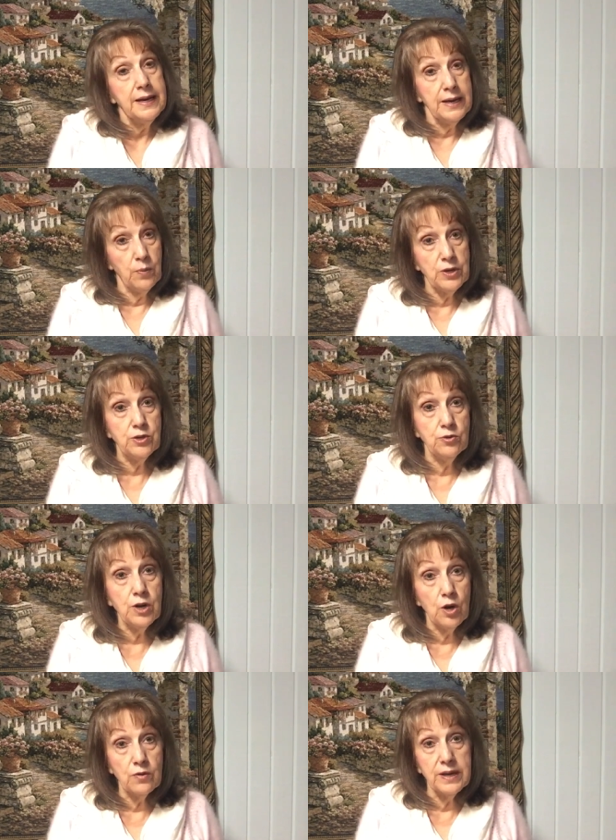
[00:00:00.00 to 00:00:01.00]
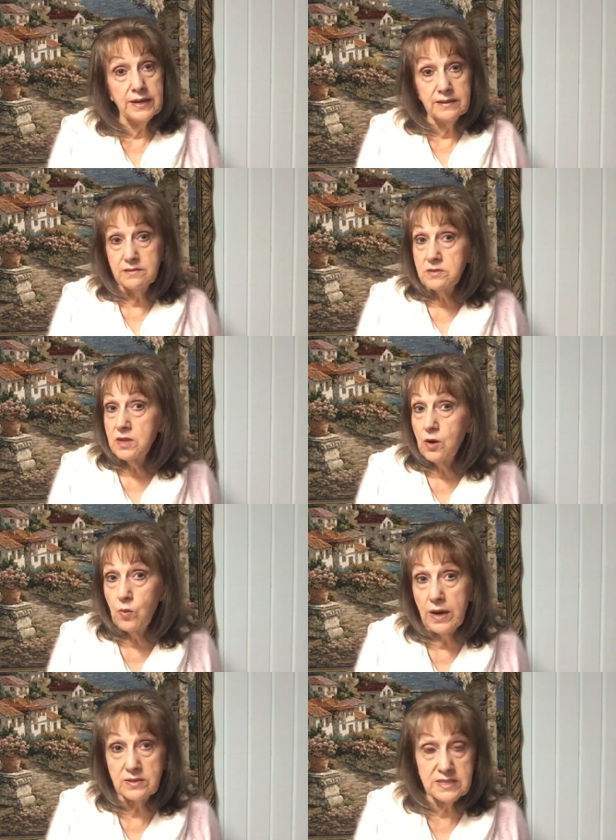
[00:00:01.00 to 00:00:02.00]
Now we do know that in
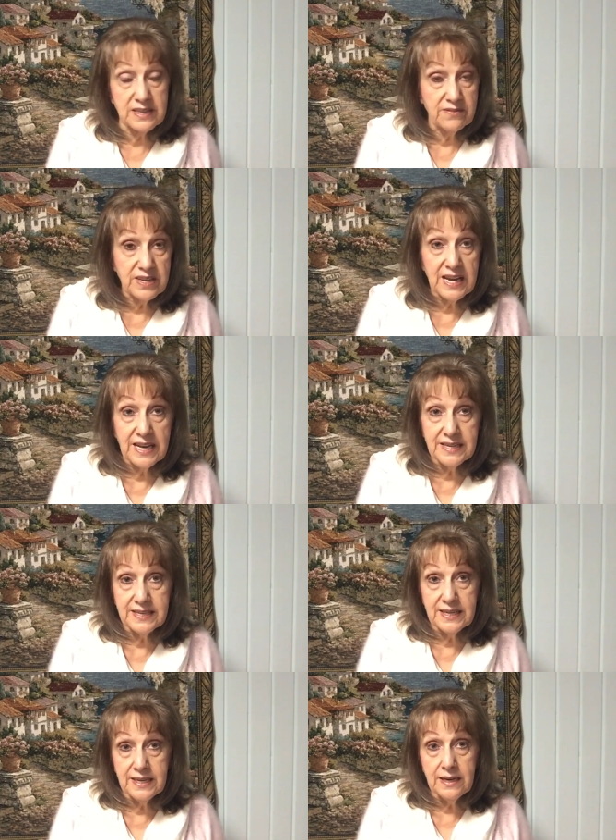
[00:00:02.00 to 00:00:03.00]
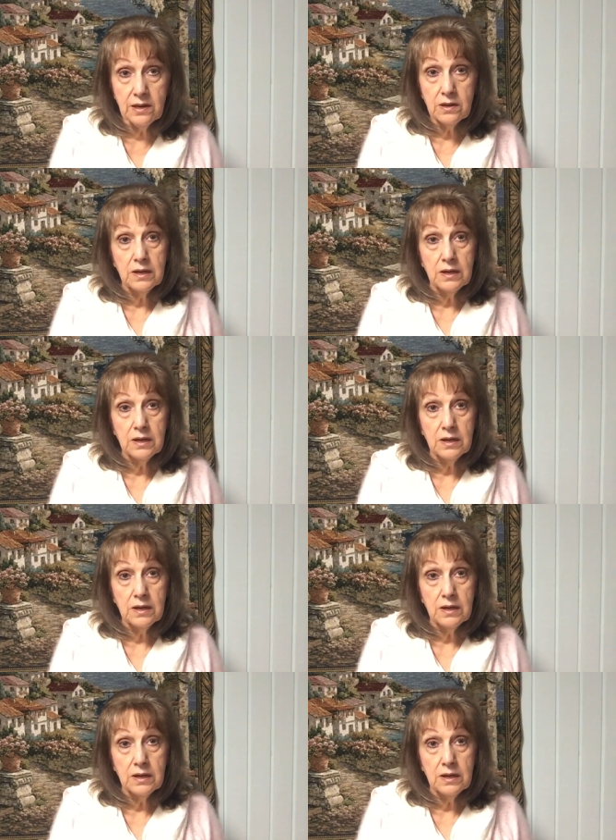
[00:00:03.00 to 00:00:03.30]
around 70 AD,